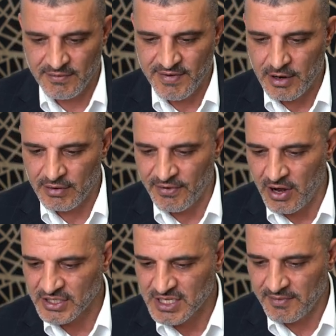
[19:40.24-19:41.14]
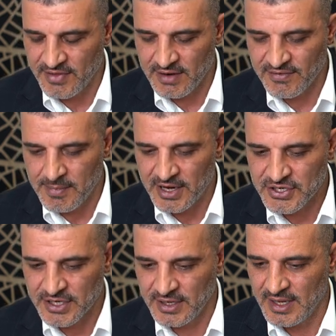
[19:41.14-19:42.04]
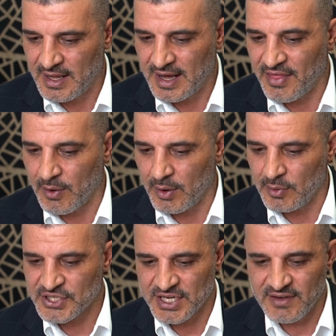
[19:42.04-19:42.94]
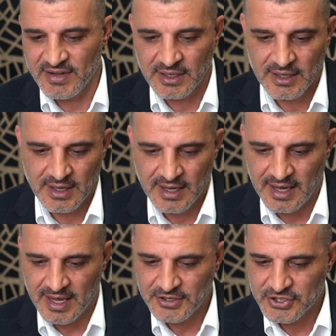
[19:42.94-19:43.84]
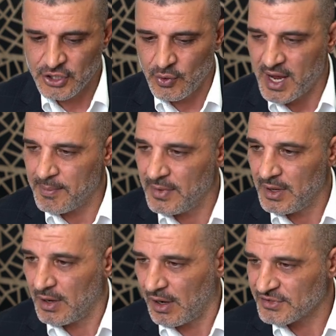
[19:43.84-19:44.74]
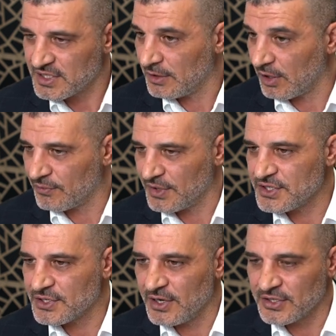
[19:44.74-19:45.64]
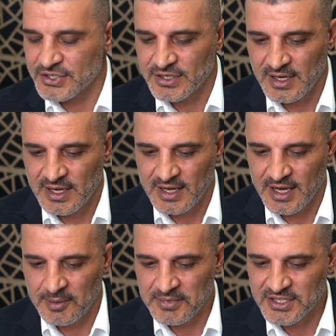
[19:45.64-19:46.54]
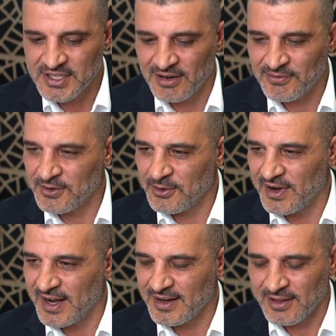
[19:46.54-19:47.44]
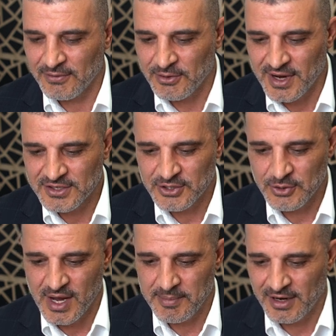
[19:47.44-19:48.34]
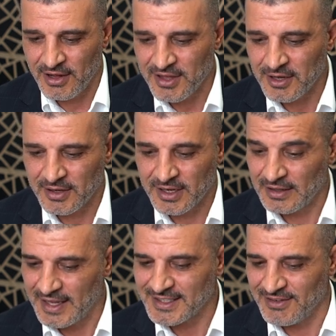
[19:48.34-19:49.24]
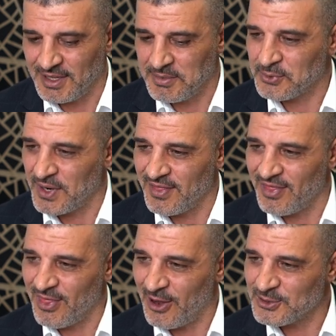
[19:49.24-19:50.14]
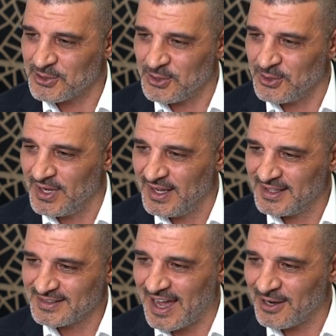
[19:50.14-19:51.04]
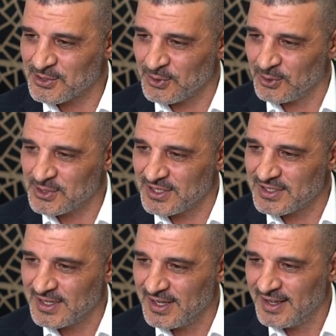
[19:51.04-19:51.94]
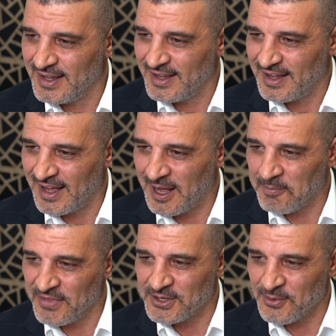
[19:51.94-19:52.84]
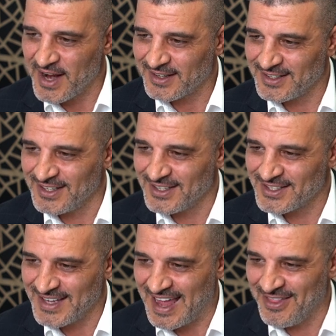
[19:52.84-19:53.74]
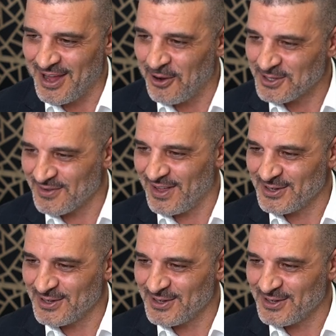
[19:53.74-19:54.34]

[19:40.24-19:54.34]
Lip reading: verifying some of the information that we're receiving. SQM, obviously a lot of research is done through SQM. And I think collectively between those two data sources, the directors and the owners of